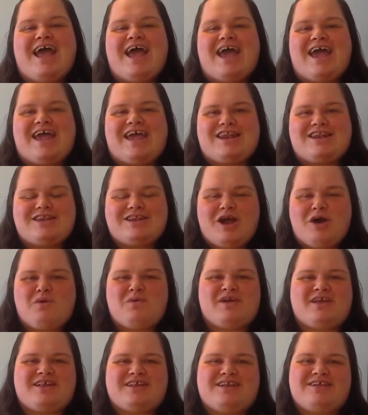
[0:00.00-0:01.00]
and
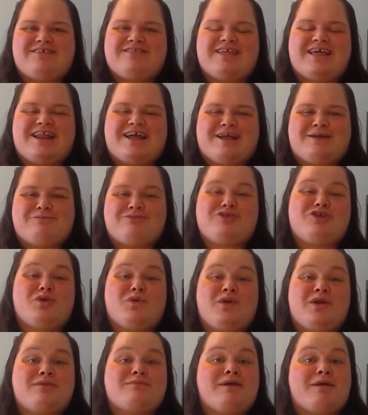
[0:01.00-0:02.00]
knowing that I am
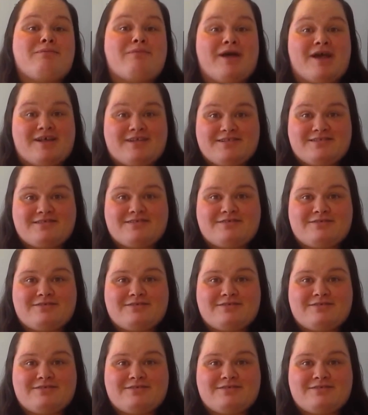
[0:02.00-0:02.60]
doing my best.